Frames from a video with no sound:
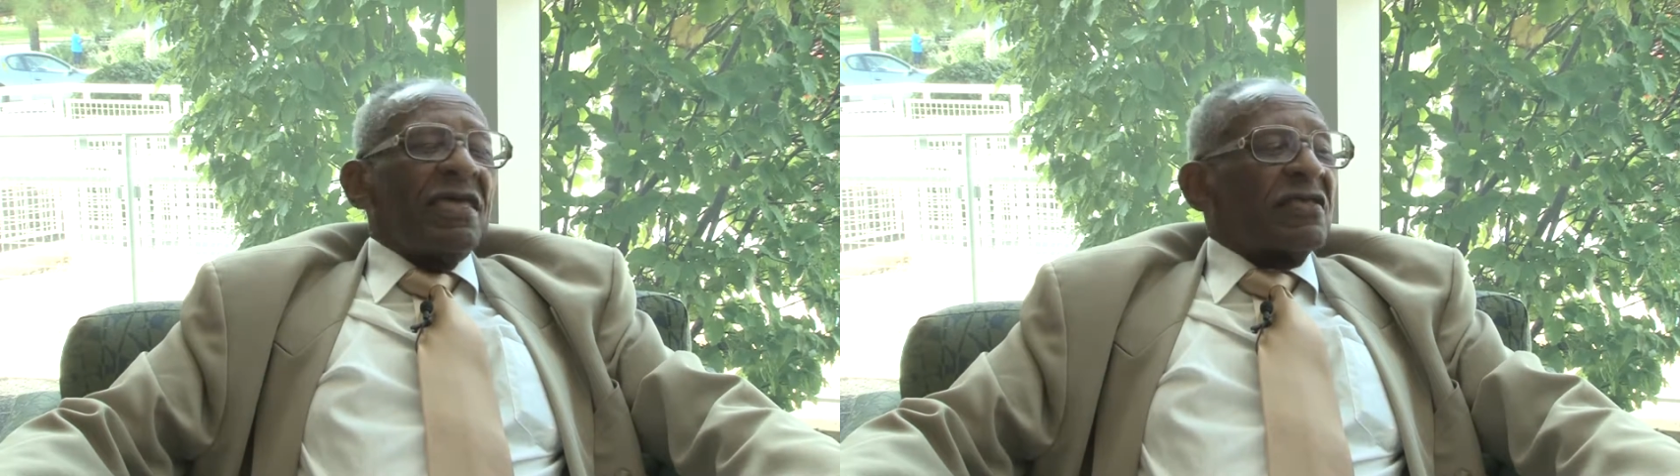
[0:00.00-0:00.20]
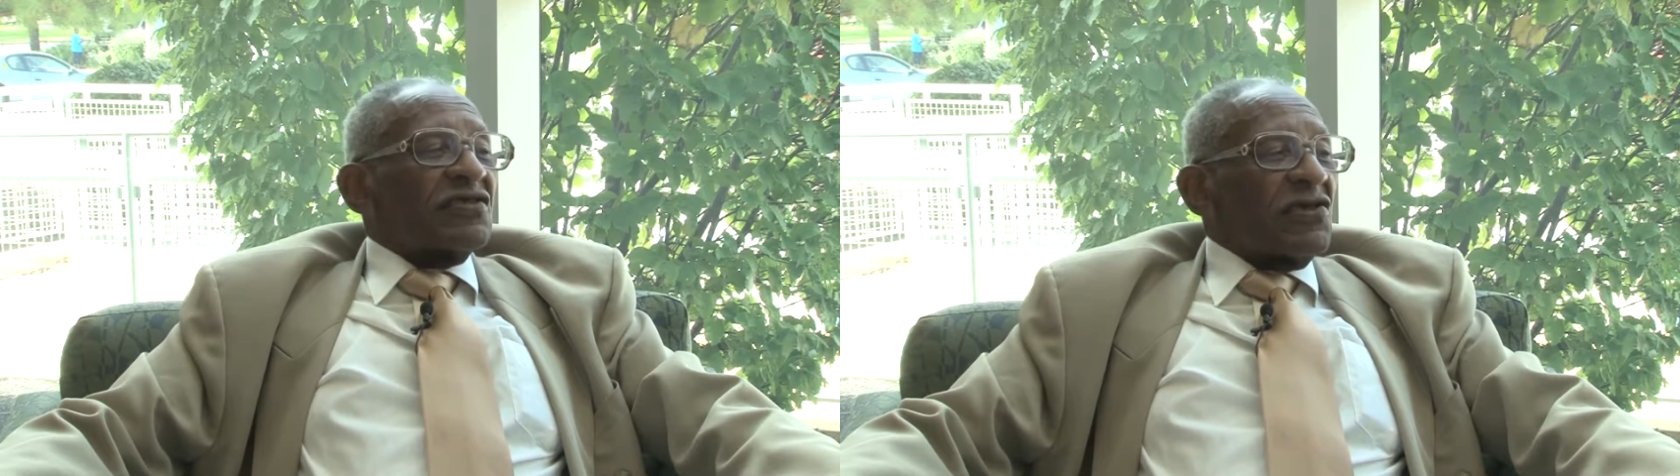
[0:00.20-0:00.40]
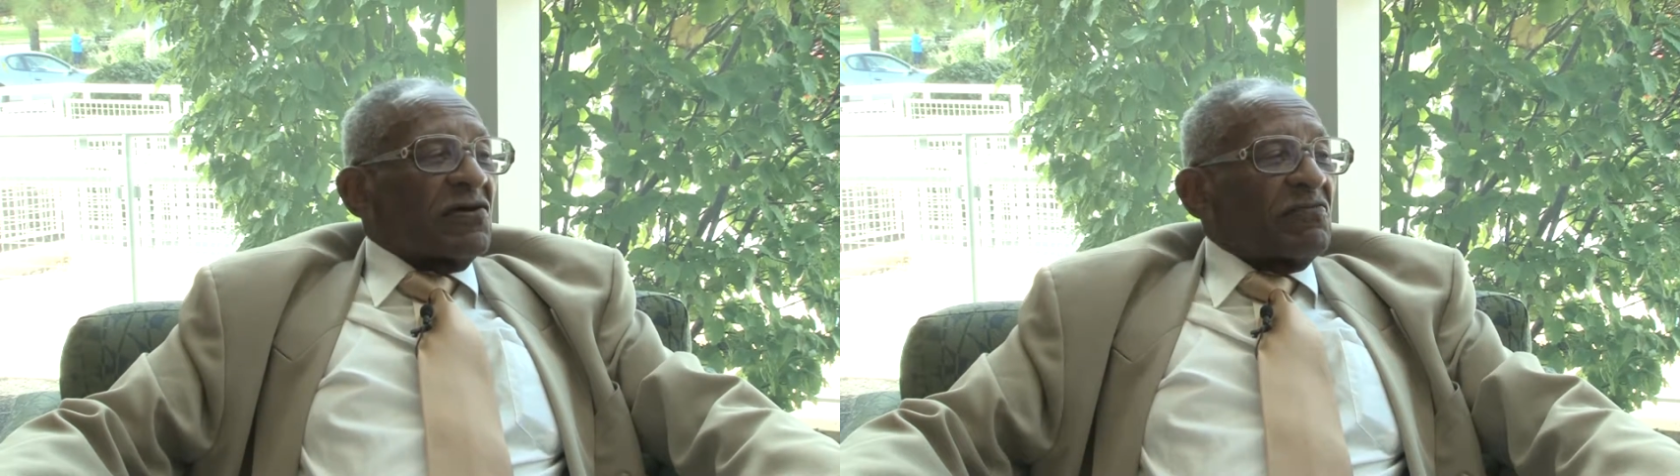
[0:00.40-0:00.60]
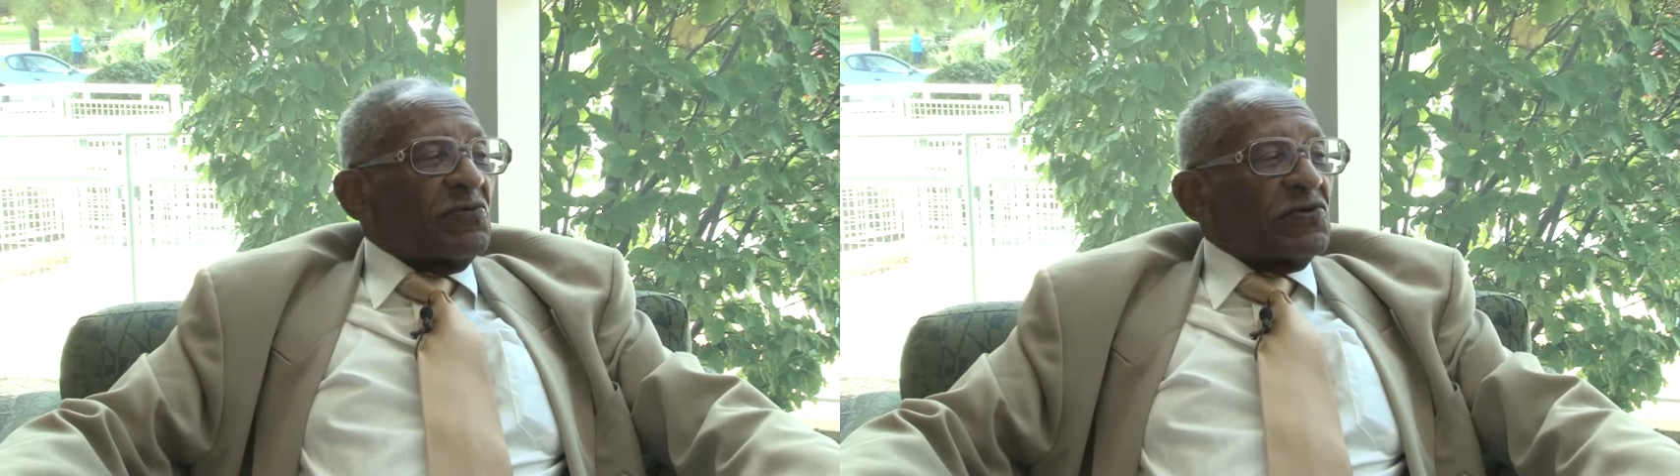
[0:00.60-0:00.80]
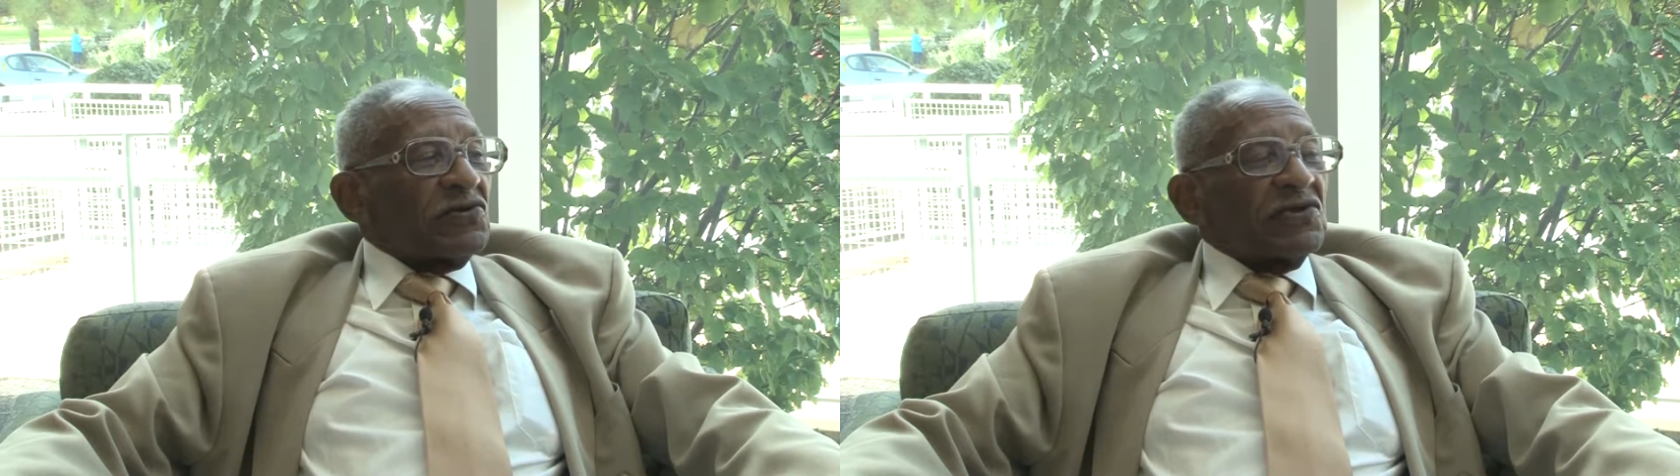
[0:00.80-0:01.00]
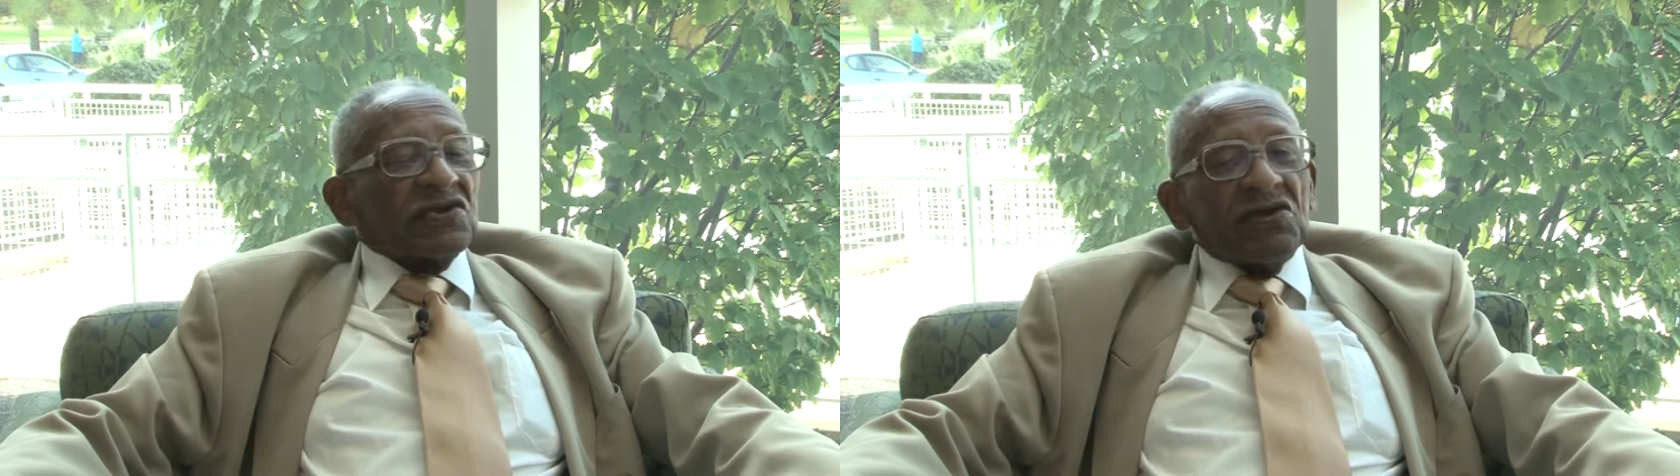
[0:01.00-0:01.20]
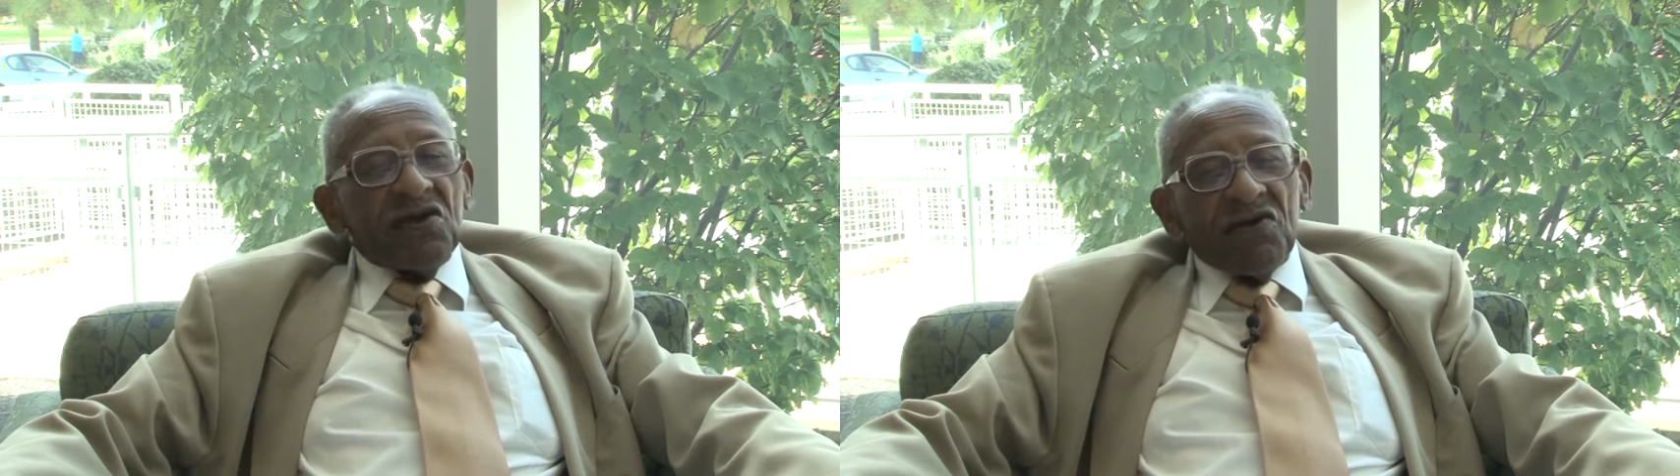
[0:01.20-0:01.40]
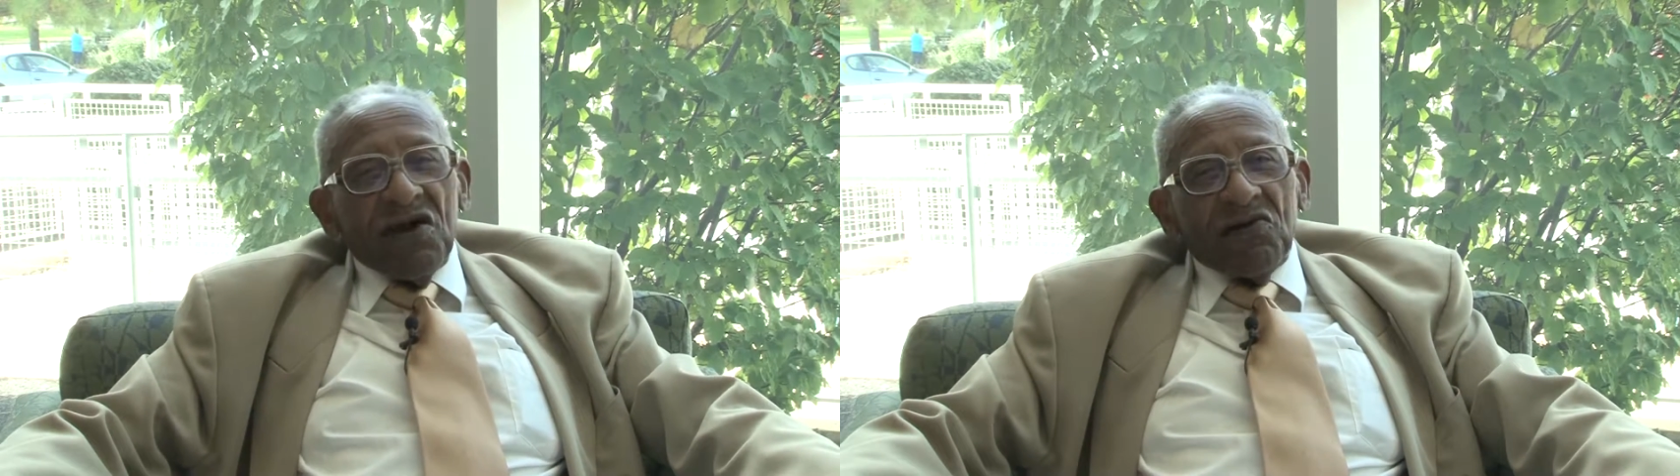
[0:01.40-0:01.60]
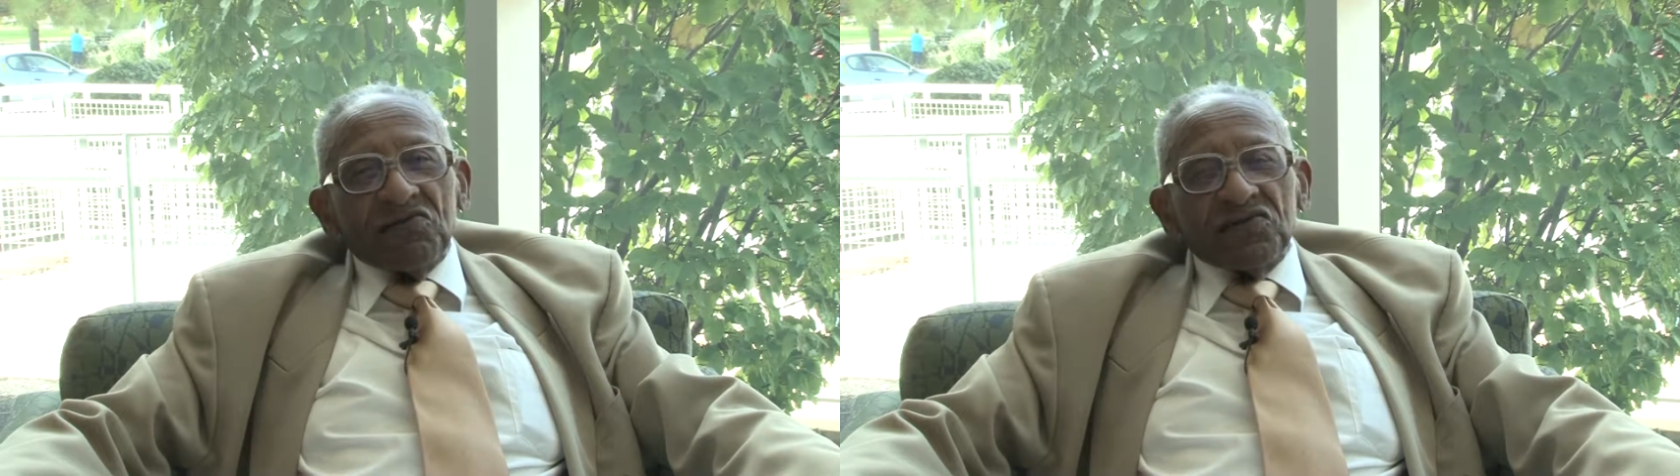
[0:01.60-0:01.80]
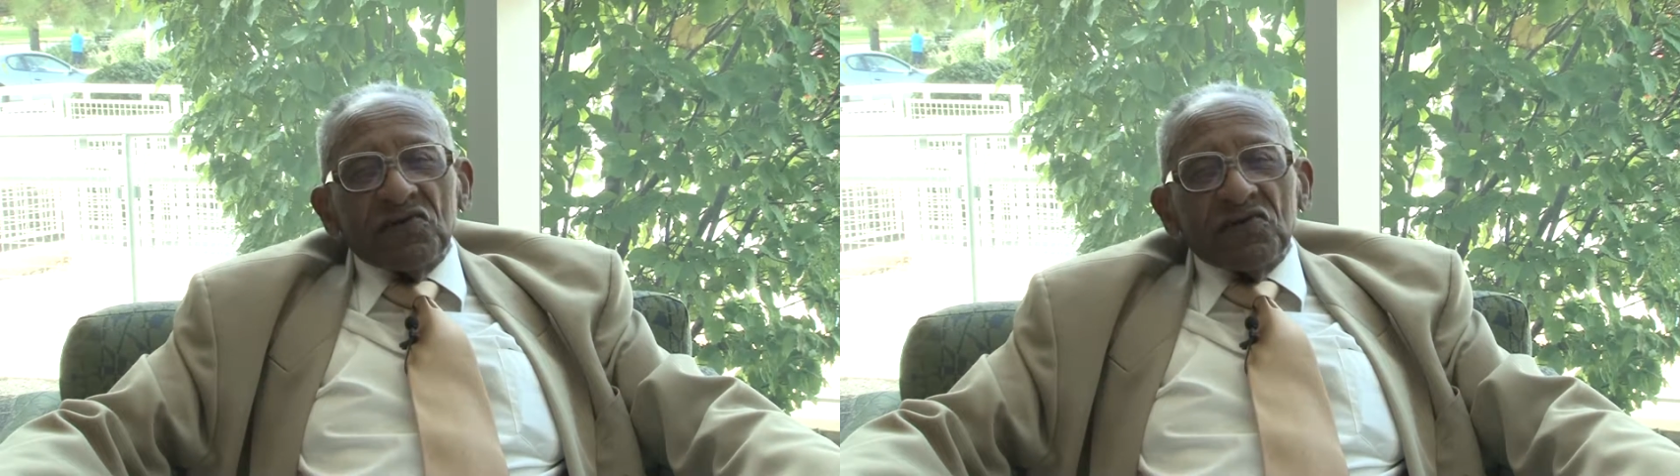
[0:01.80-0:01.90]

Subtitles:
it pushes the air out.